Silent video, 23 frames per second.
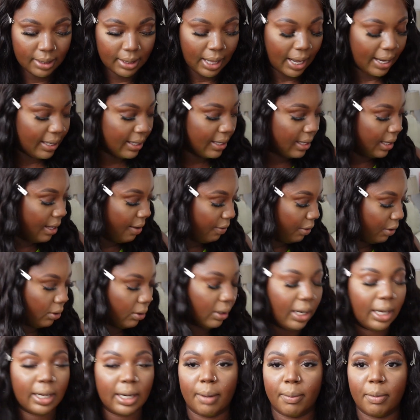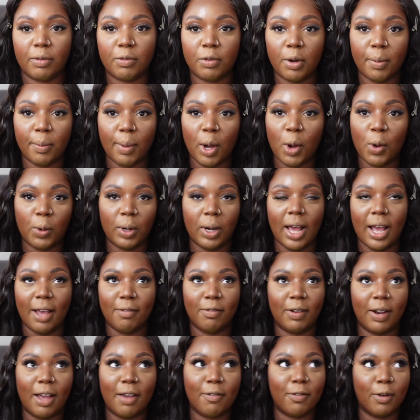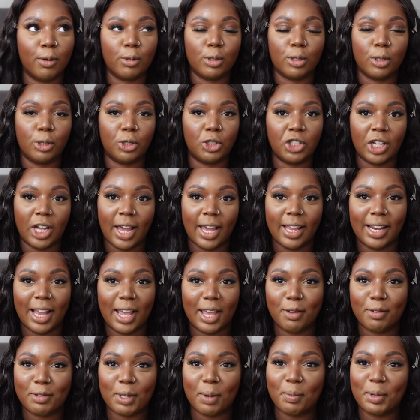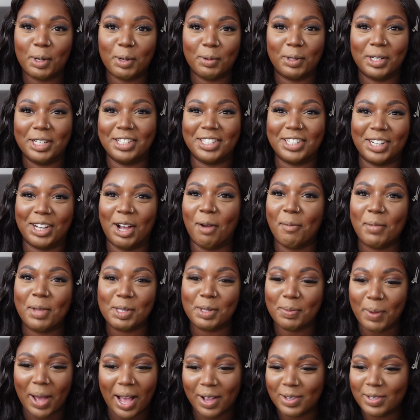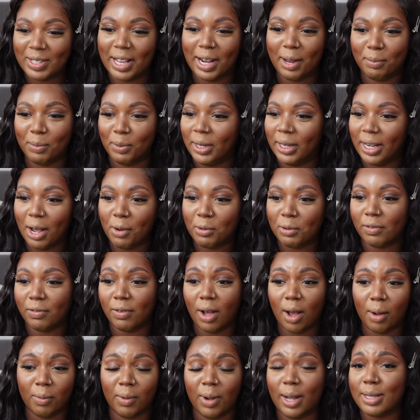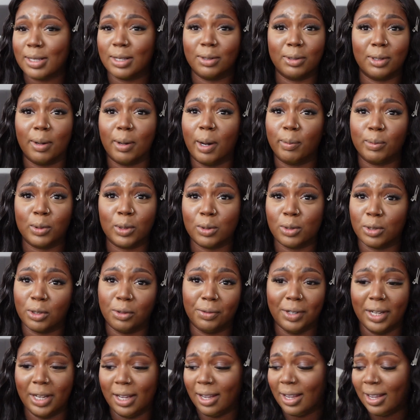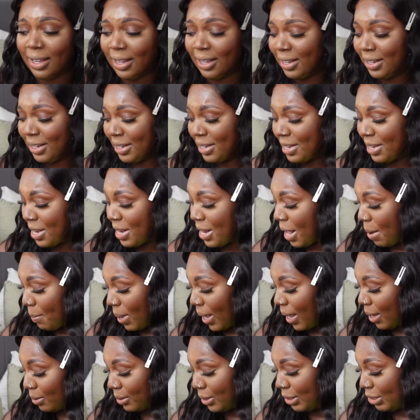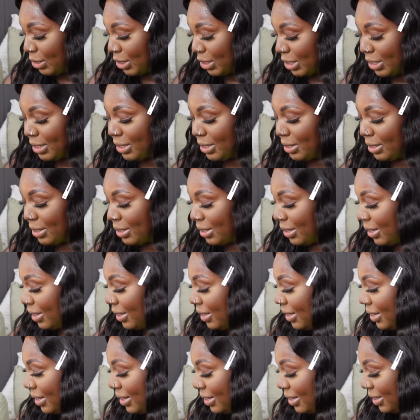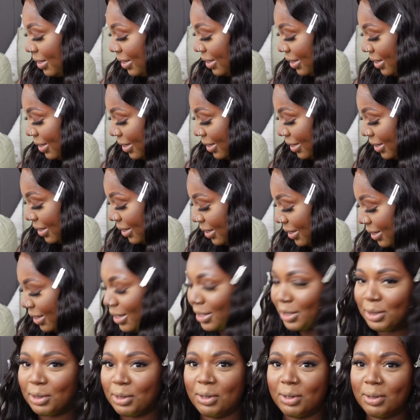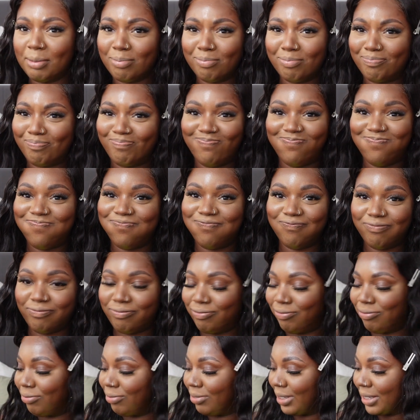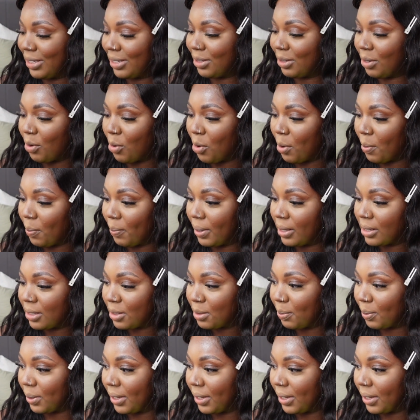Like, it's never looked like that before in my whole life. Like, I felt so shy. Like, if somebody wanted to come into my house at that point, I would have upright told them, I'm so sorry. Like, my house is just, it's a hot mess.